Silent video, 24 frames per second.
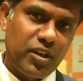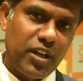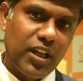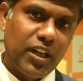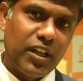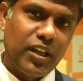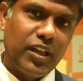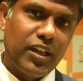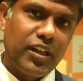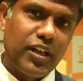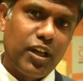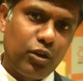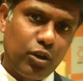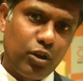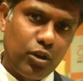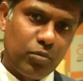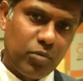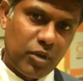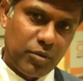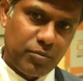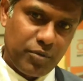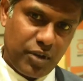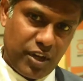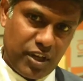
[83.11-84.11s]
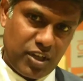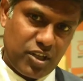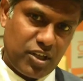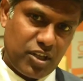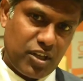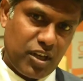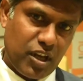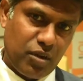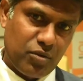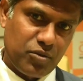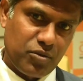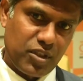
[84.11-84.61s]
in our global production
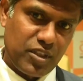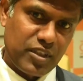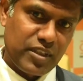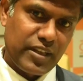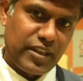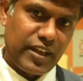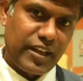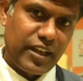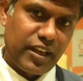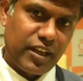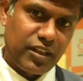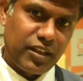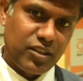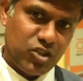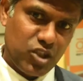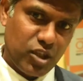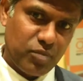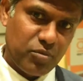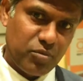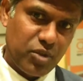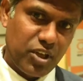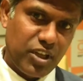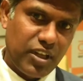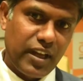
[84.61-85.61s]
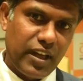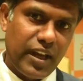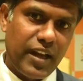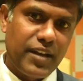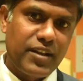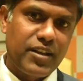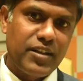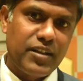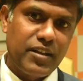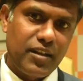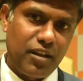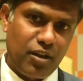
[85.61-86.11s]
houses like Germany and
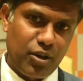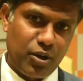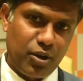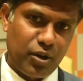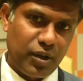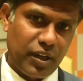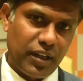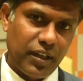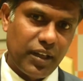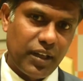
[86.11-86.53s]
in Hungary.